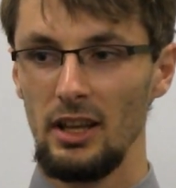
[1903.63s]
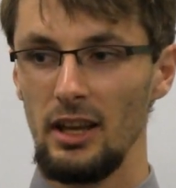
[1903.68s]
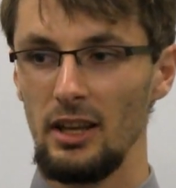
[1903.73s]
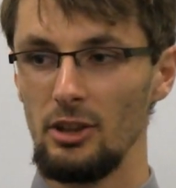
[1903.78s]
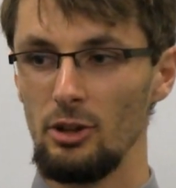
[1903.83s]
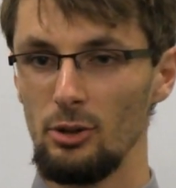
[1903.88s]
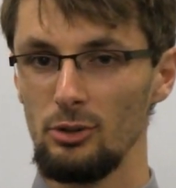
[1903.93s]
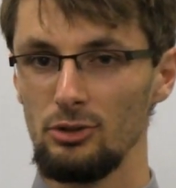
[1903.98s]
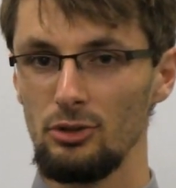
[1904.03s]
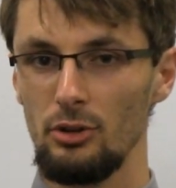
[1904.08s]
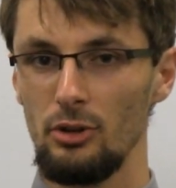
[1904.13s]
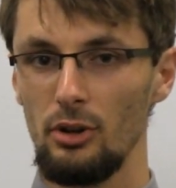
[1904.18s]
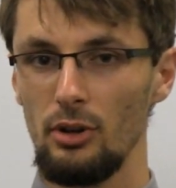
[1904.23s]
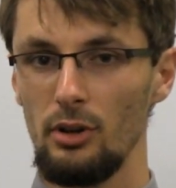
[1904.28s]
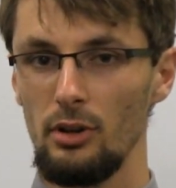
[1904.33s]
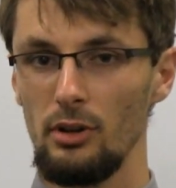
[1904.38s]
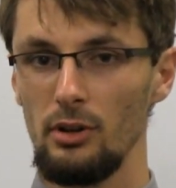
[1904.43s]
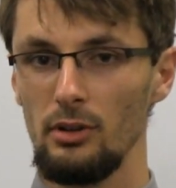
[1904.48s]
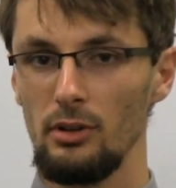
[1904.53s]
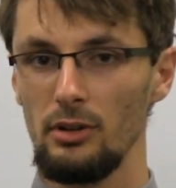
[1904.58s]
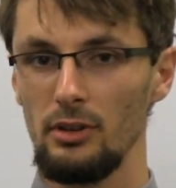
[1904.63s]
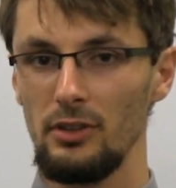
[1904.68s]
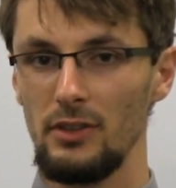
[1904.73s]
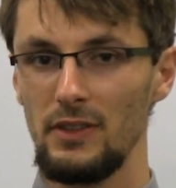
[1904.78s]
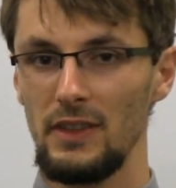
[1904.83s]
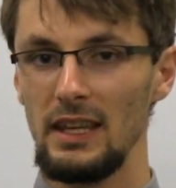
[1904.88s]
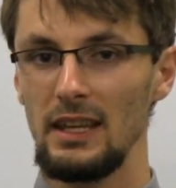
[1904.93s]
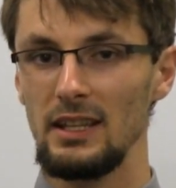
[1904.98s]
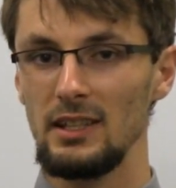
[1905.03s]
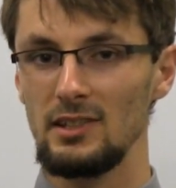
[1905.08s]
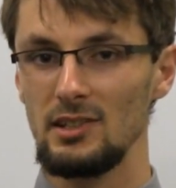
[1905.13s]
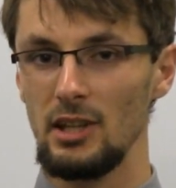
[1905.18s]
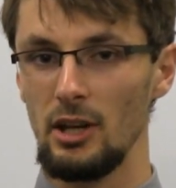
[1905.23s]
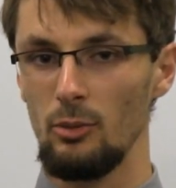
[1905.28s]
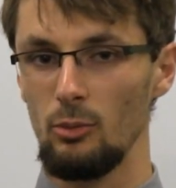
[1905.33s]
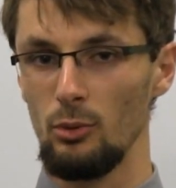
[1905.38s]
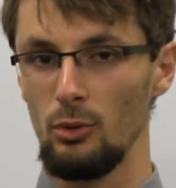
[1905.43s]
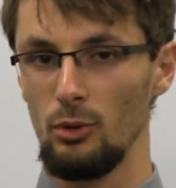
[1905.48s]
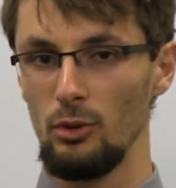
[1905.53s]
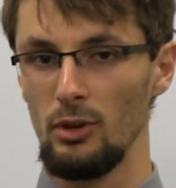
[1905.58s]
And those are all things
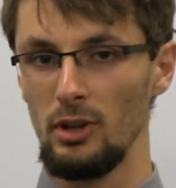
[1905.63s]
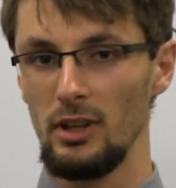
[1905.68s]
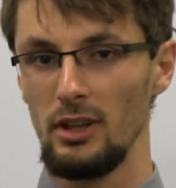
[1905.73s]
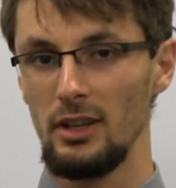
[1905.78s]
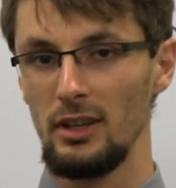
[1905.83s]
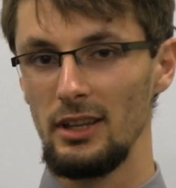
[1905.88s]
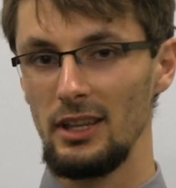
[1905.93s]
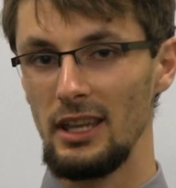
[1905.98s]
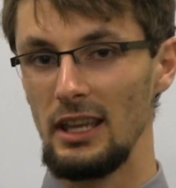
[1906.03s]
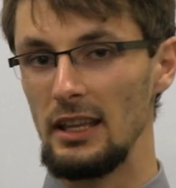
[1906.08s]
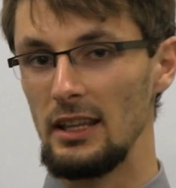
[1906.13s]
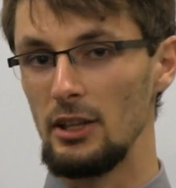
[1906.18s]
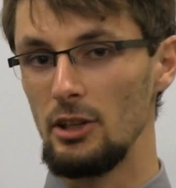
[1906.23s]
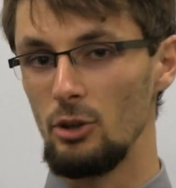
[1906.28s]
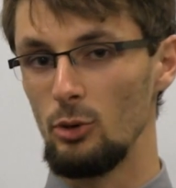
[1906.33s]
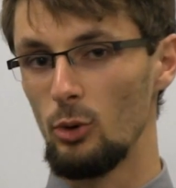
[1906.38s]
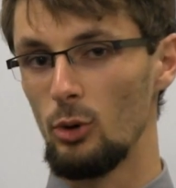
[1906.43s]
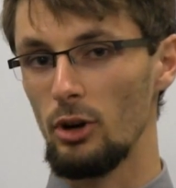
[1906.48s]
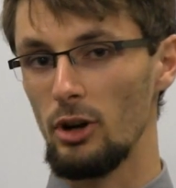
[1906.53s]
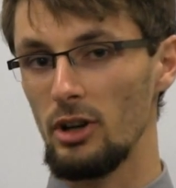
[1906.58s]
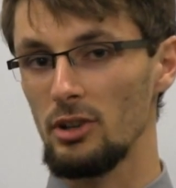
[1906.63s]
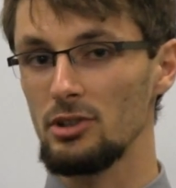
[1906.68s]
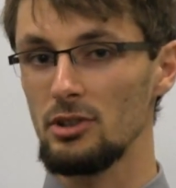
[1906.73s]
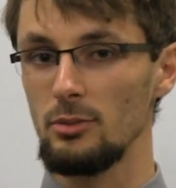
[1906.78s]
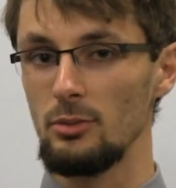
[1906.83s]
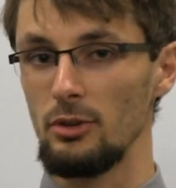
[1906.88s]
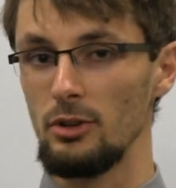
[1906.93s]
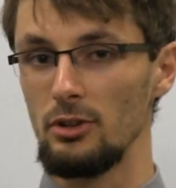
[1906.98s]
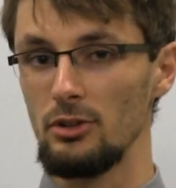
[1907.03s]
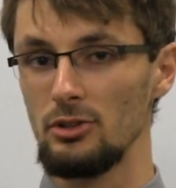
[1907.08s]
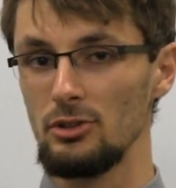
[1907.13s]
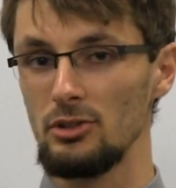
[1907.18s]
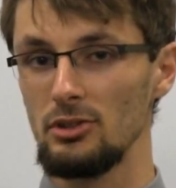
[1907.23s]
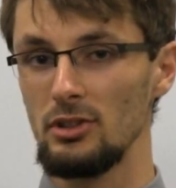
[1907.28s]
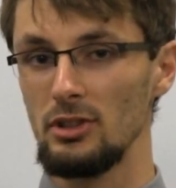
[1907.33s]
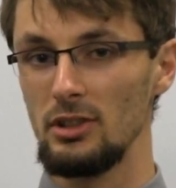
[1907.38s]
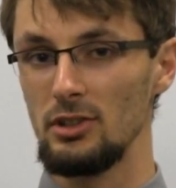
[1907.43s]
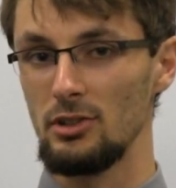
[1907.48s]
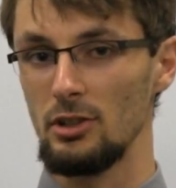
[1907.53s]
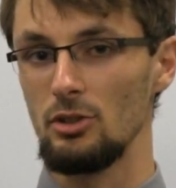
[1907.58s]
that will get your customers
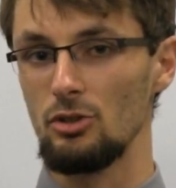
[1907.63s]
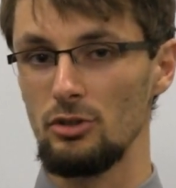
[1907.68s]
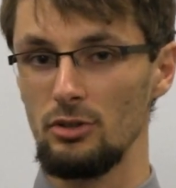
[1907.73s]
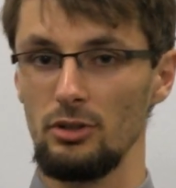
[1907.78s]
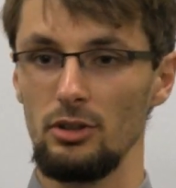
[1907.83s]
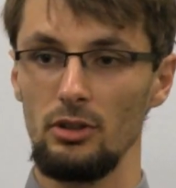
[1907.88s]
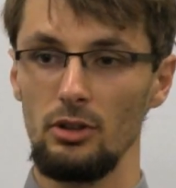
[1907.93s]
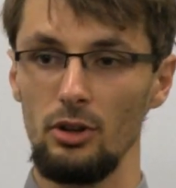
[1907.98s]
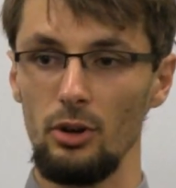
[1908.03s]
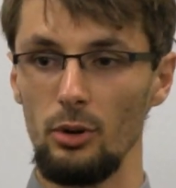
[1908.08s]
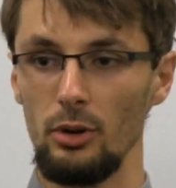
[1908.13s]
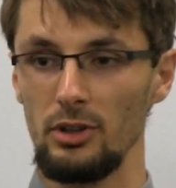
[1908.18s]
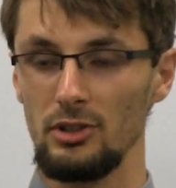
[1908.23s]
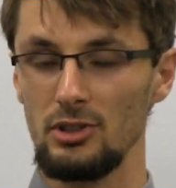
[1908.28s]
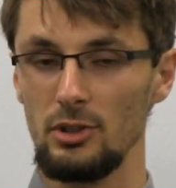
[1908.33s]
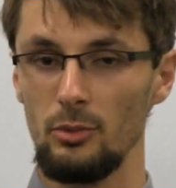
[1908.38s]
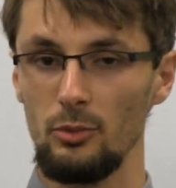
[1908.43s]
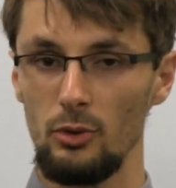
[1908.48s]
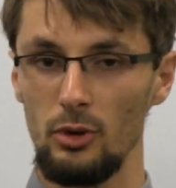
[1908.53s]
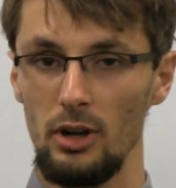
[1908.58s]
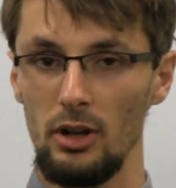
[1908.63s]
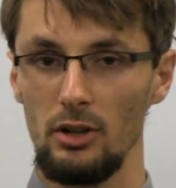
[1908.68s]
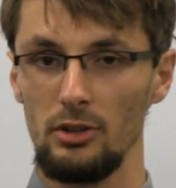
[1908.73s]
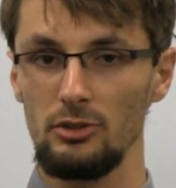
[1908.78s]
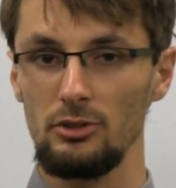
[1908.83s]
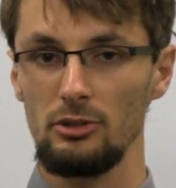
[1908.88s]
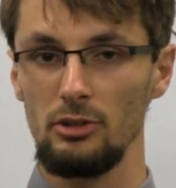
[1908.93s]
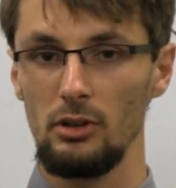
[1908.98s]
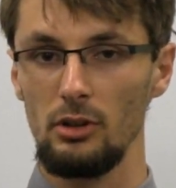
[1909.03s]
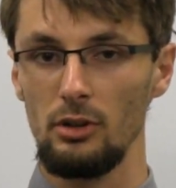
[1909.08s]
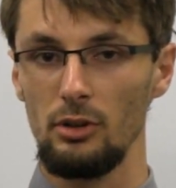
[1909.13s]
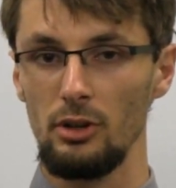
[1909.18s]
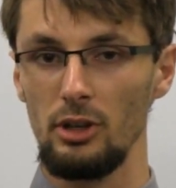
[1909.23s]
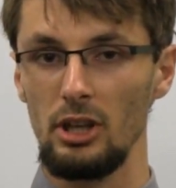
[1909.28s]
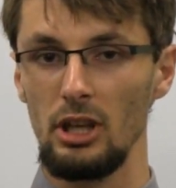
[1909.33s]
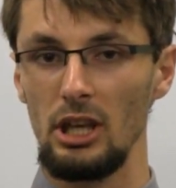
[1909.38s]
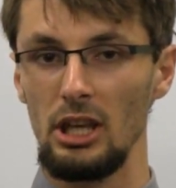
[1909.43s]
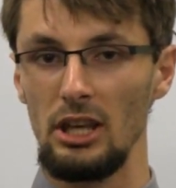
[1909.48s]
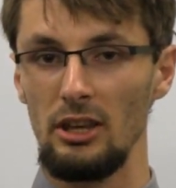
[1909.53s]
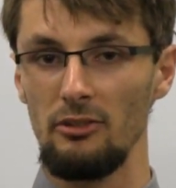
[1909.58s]
essentially going somewhere else
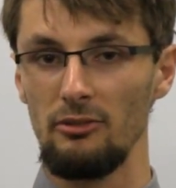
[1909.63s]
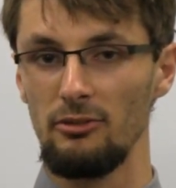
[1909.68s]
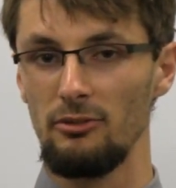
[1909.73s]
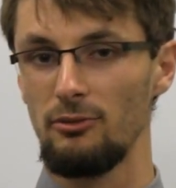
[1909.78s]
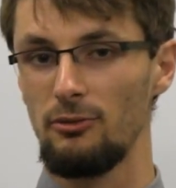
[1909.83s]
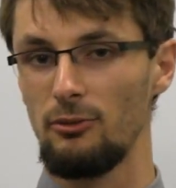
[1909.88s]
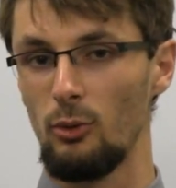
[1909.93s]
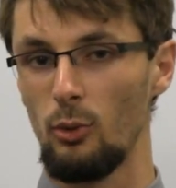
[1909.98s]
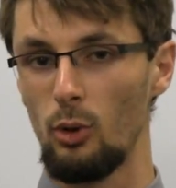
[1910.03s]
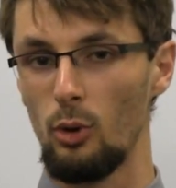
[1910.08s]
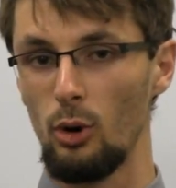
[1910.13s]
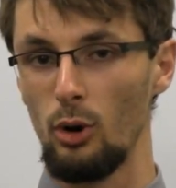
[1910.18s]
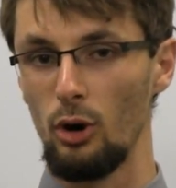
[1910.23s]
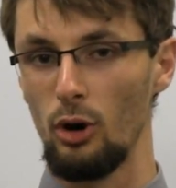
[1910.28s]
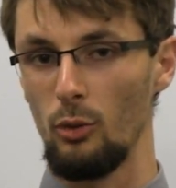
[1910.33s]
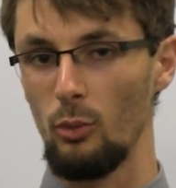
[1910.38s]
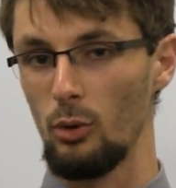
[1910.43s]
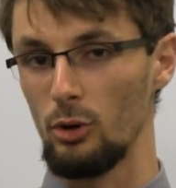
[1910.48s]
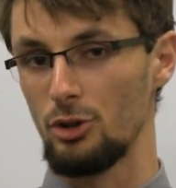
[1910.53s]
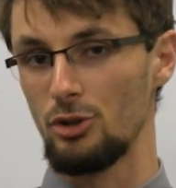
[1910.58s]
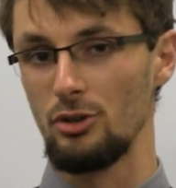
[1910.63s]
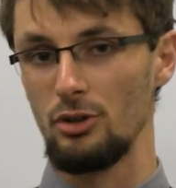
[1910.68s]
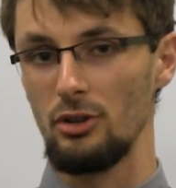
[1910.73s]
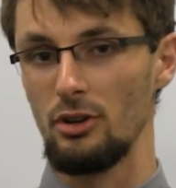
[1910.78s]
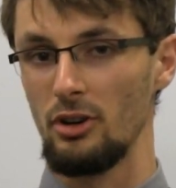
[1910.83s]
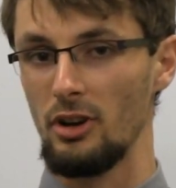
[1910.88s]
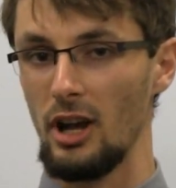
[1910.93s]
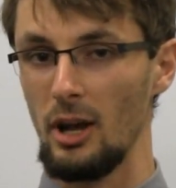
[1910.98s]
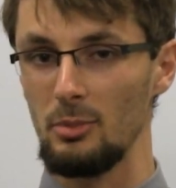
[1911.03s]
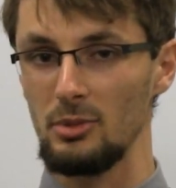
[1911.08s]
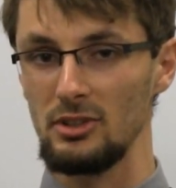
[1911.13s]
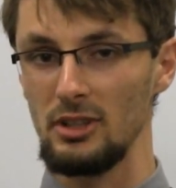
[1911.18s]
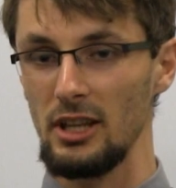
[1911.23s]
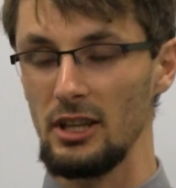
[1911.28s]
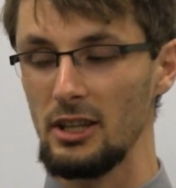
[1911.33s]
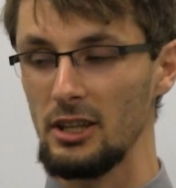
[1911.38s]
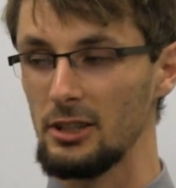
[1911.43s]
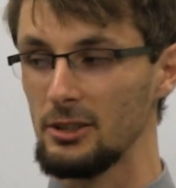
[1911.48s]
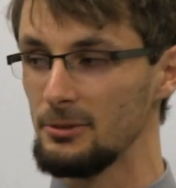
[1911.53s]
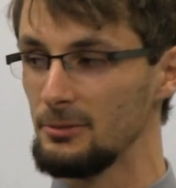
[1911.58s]
looking for what your app is
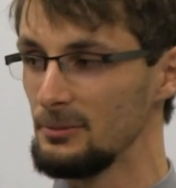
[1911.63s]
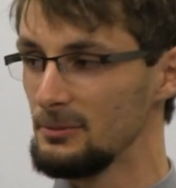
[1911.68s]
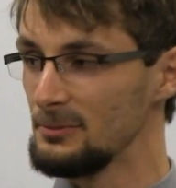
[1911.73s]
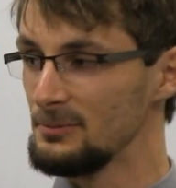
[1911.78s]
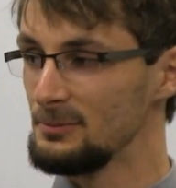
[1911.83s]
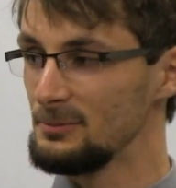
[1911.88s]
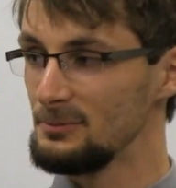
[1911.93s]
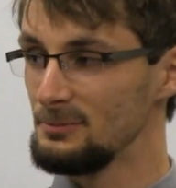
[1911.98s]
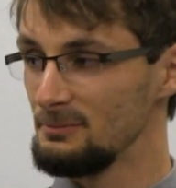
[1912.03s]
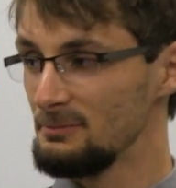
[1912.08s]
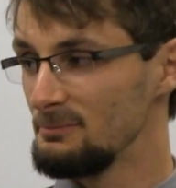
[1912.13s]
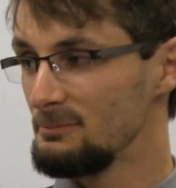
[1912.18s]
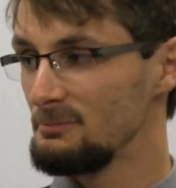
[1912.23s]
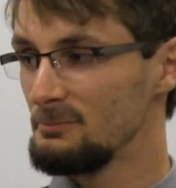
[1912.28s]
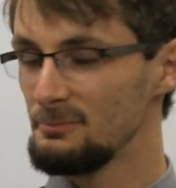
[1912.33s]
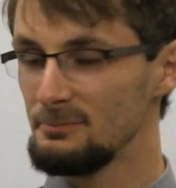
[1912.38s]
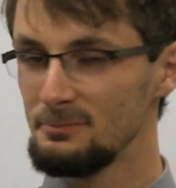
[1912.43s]
lacking in.